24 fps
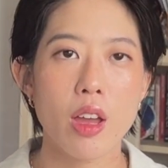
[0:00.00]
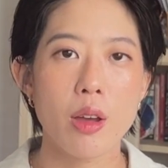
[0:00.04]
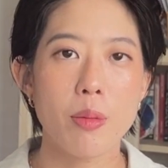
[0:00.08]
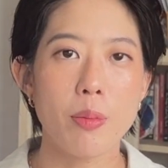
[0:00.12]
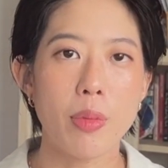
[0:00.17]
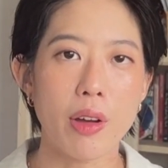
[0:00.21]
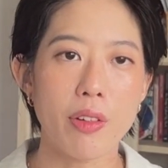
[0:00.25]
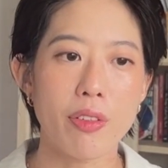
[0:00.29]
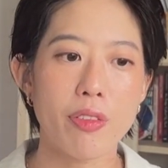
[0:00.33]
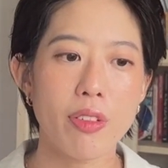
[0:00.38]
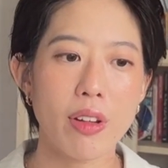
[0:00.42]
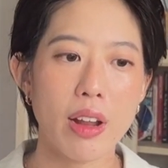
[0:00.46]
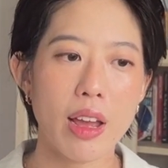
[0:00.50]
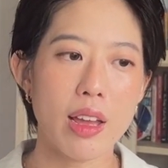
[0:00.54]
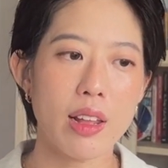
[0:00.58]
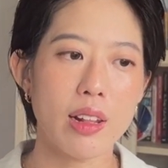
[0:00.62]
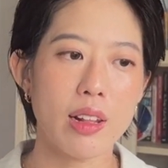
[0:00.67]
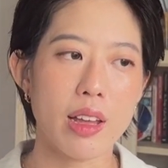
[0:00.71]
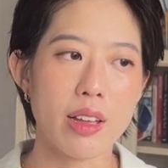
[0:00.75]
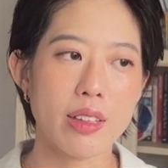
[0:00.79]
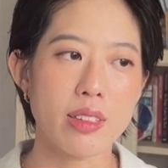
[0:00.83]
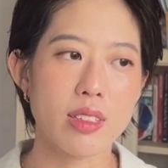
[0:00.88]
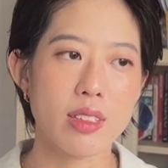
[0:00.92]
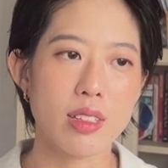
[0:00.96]
But flat
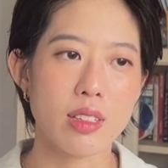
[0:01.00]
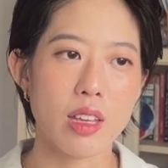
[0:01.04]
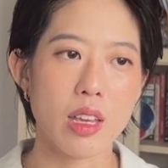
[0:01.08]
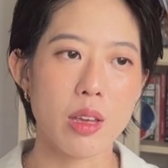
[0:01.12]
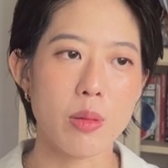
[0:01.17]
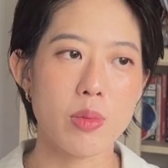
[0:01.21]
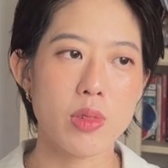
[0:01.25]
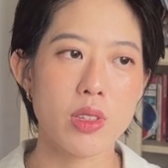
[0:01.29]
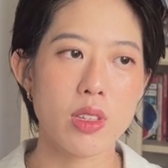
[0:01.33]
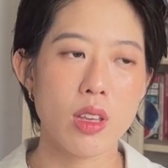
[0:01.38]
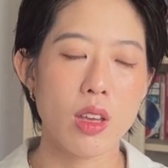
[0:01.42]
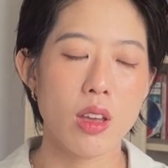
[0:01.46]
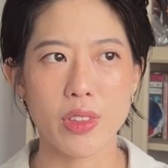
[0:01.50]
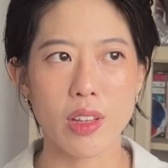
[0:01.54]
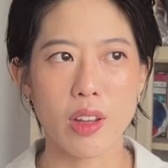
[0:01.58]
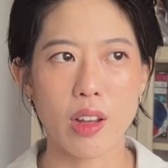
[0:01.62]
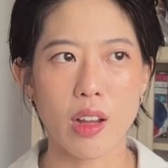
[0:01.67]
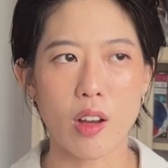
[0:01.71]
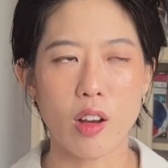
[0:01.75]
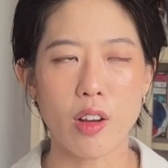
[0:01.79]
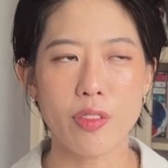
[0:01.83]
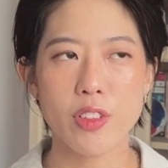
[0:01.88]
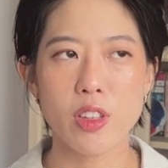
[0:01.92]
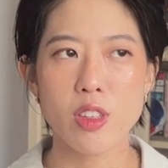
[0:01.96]
landscapes
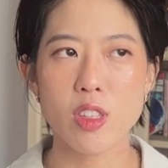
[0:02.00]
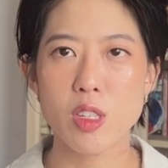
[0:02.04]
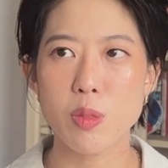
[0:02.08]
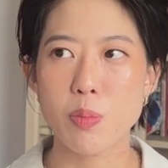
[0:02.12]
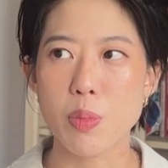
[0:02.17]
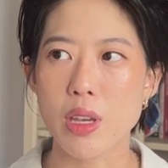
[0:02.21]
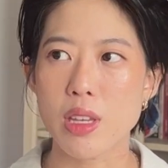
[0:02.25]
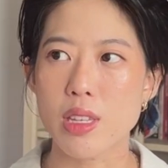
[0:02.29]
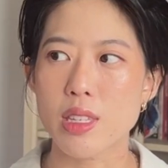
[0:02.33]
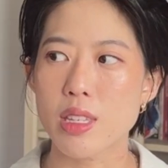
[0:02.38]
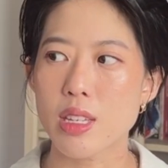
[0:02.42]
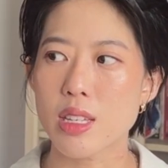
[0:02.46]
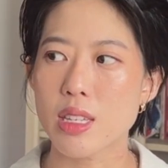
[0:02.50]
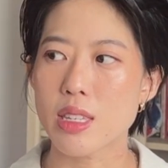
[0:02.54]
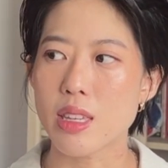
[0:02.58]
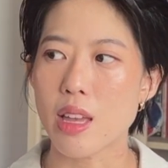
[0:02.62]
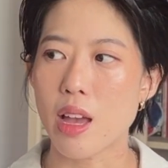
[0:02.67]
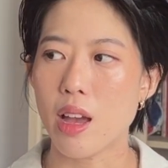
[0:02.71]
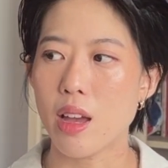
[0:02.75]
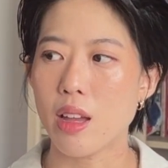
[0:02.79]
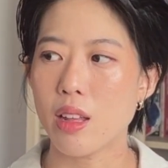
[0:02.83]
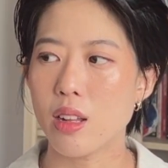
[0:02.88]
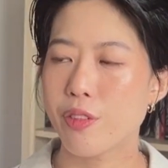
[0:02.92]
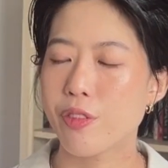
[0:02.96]
are often spaces
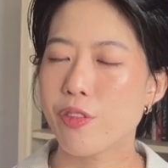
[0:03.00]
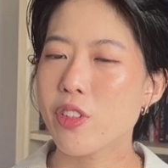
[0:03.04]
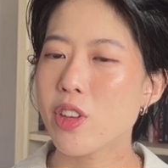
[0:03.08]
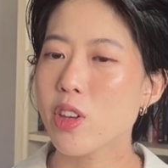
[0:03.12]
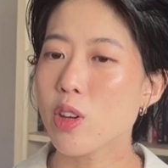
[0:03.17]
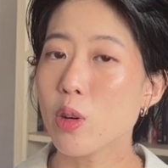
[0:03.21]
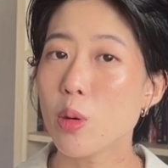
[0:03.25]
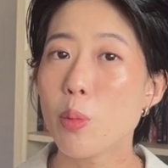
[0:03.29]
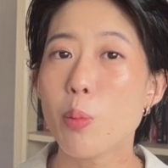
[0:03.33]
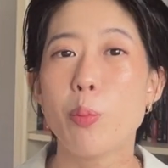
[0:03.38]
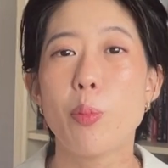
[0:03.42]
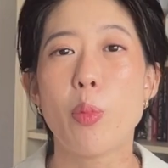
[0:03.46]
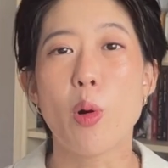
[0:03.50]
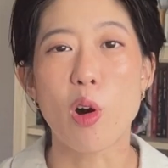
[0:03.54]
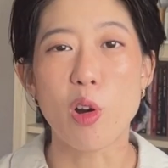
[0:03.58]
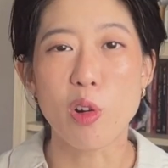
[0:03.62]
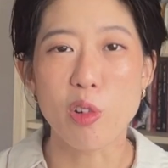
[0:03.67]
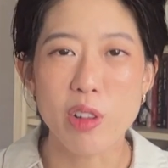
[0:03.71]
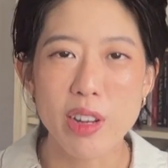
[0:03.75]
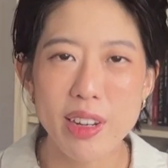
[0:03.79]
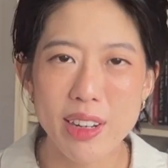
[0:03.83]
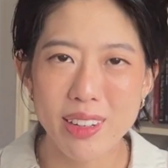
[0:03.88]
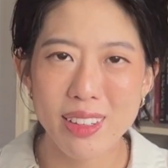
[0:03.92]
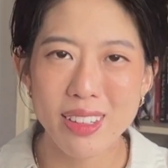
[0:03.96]
that feel
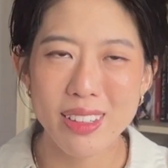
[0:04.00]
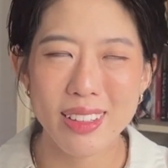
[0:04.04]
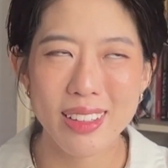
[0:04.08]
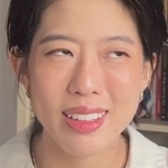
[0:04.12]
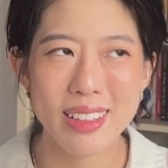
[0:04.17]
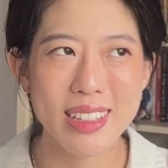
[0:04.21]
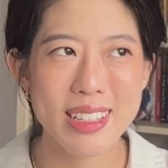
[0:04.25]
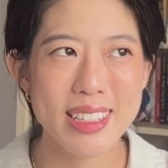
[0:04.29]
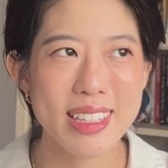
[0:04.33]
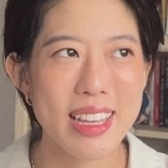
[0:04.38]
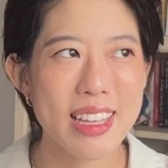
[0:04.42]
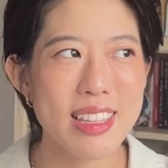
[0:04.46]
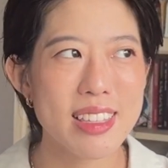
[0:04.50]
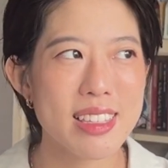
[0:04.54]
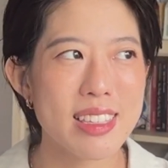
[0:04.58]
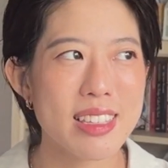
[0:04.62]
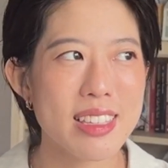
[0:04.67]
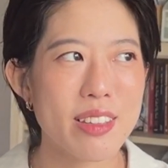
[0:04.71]
boring in a sense.